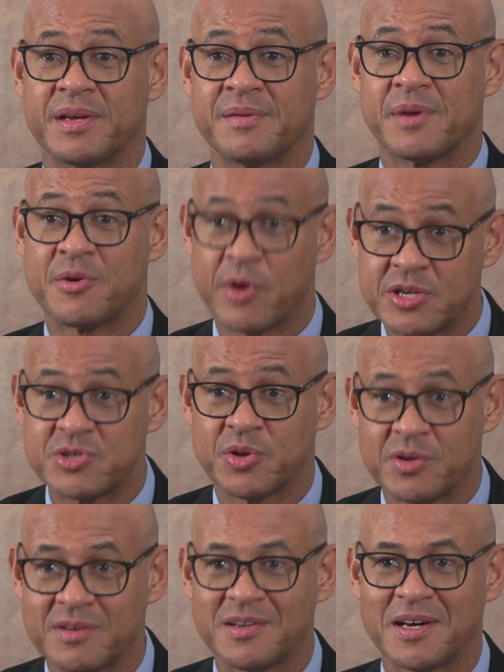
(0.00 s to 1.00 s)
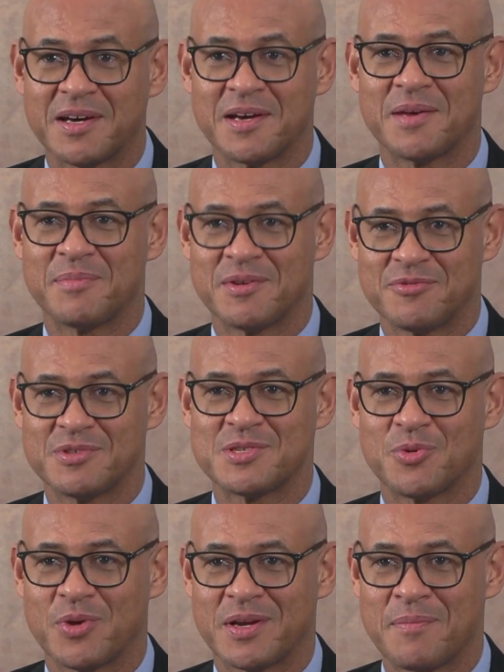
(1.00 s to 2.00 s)
immigration, if you
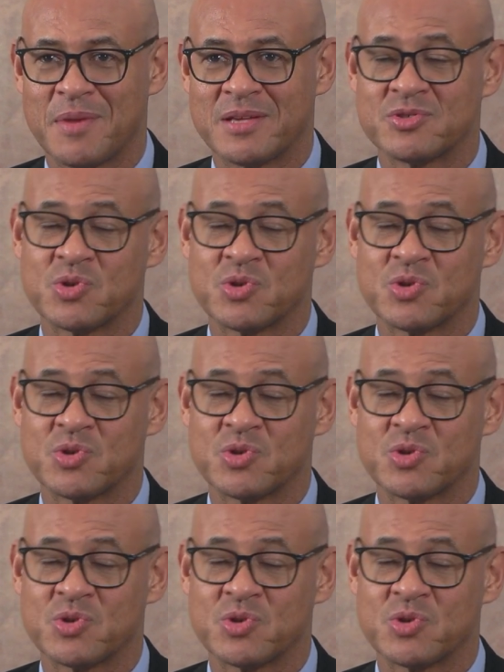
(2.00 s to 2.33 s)
see what I mean.